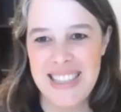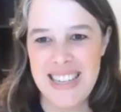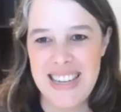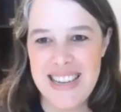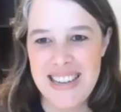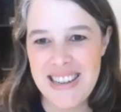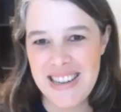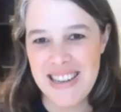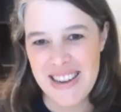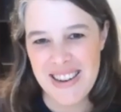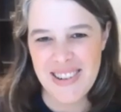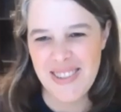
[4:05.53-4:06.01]

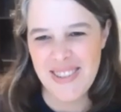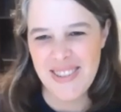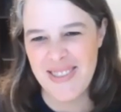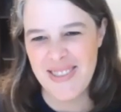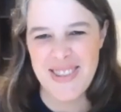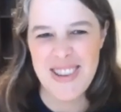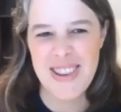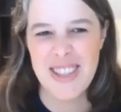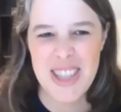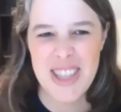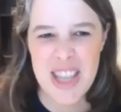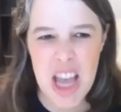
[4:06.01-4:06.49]
you know,
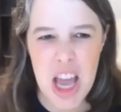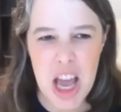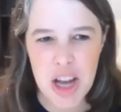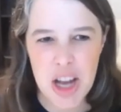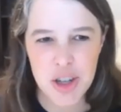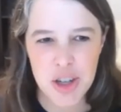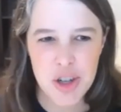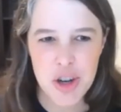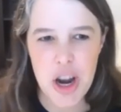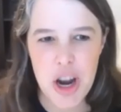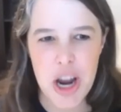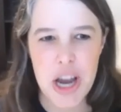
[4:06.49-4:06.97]
he's the
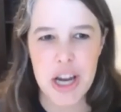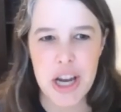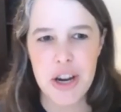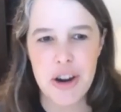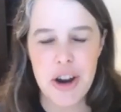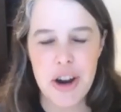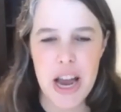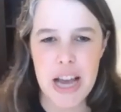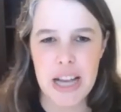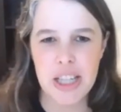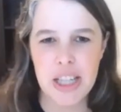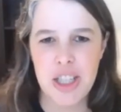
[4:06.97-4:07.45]

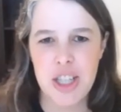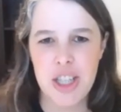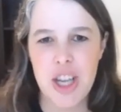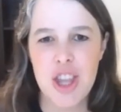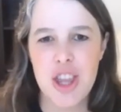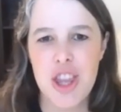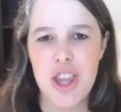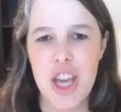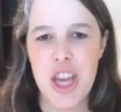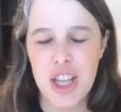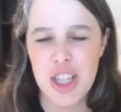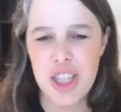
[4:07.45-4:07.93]
Antichrist, he
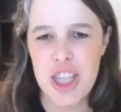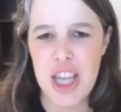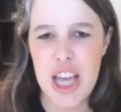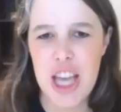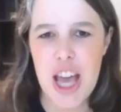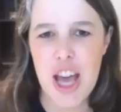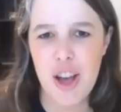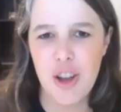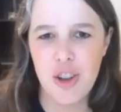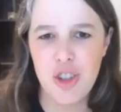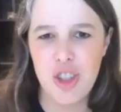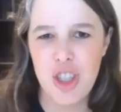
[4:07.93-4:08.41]
thinks
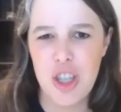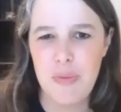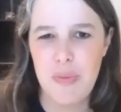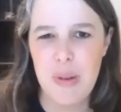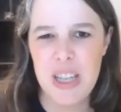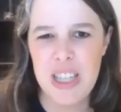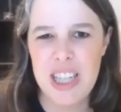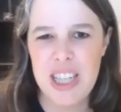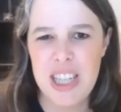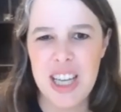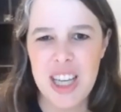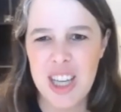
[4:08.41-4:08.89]
the
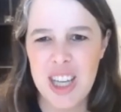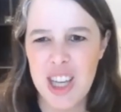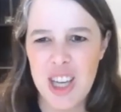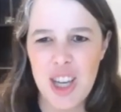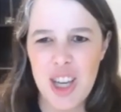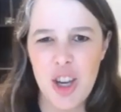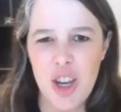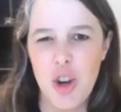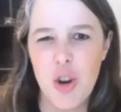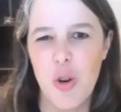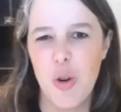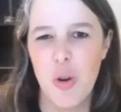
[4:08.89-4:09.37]

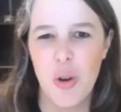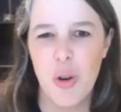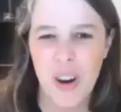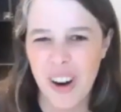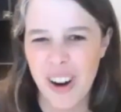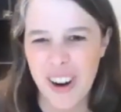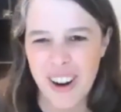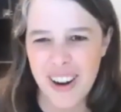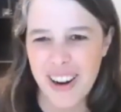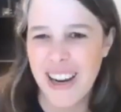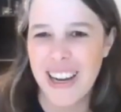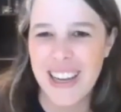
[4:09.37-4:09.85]
LGBTQ
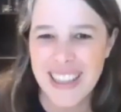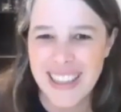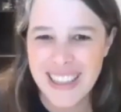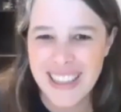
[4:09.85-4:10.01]
are,